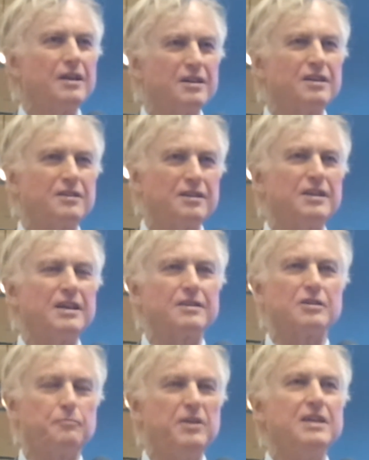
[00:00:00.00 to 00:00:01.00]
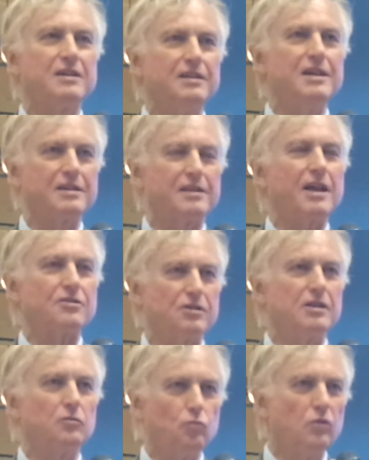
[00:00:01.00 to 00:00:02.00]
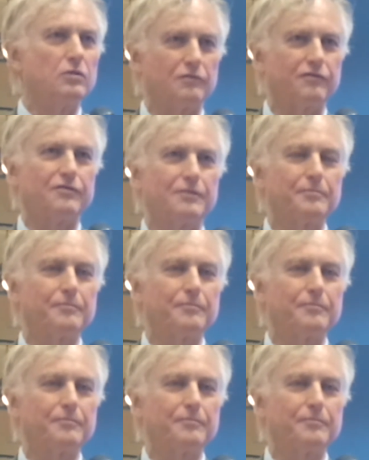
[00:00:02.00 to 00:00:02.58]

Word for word: to, to think that a Pekingese is actually a wolf